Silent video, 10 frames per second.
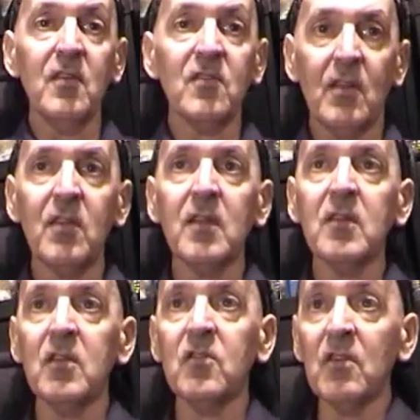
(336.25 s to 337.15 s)
It is
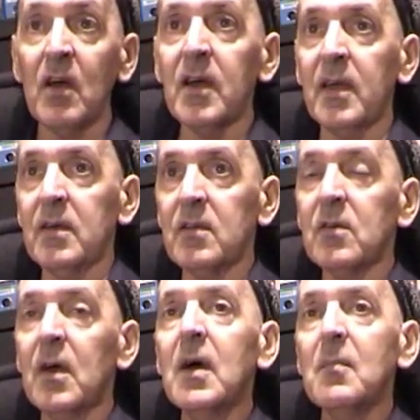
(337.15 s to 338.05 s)
something
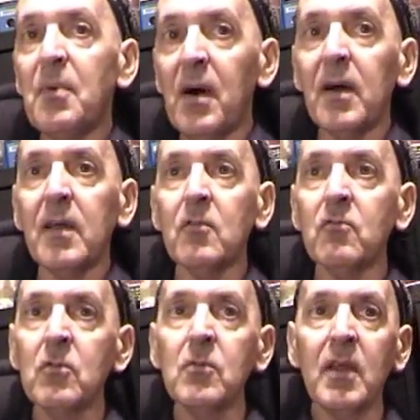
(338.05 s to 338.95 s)
desired by the
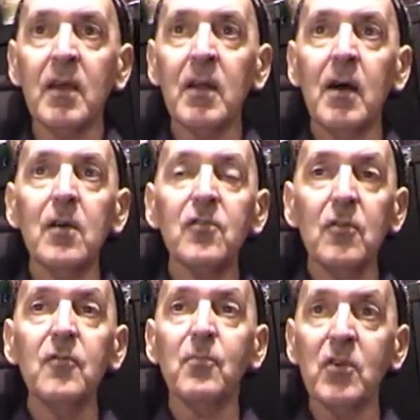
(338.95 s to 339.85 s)
ruling class
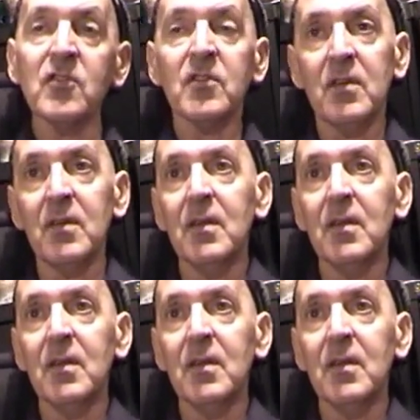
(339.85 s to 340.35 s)
of Britain.